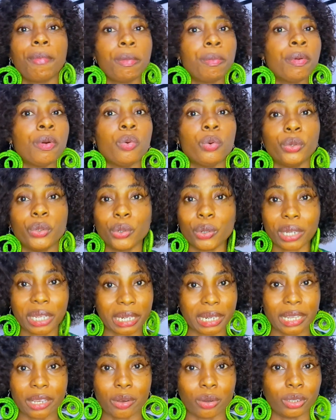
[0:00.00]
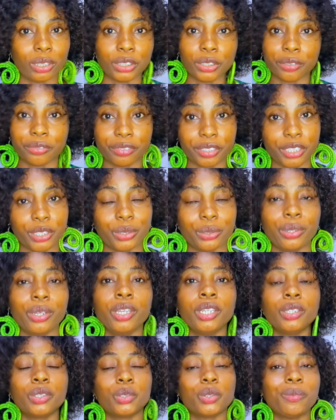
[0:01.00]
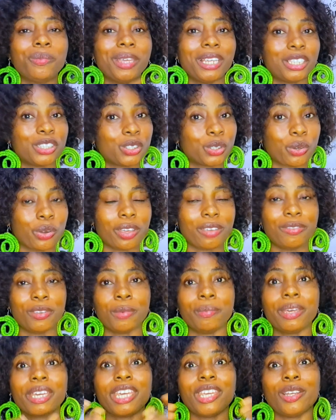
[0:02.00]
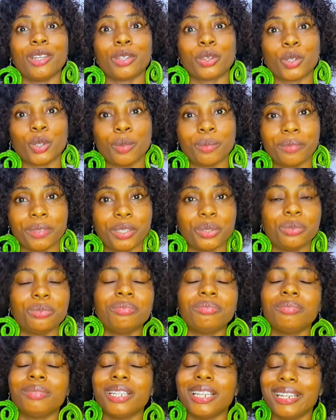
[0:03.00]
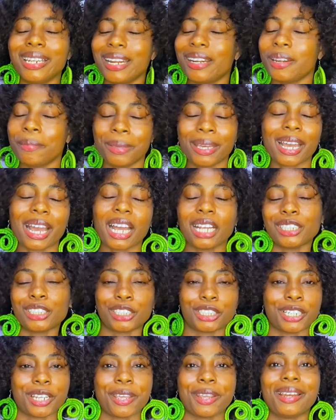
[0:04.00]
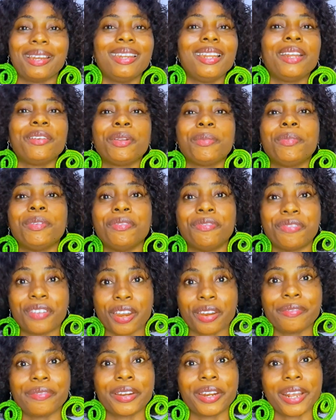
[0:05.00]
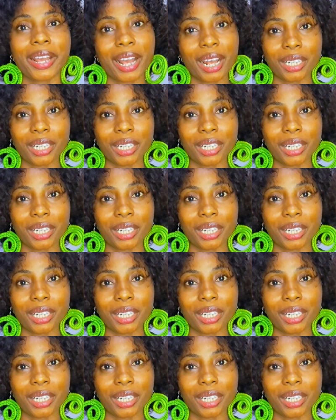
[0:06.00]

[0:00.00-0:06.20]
people will not click on your video. So make sure if you're making a thumbnail, let it be catchy. Let it be very, very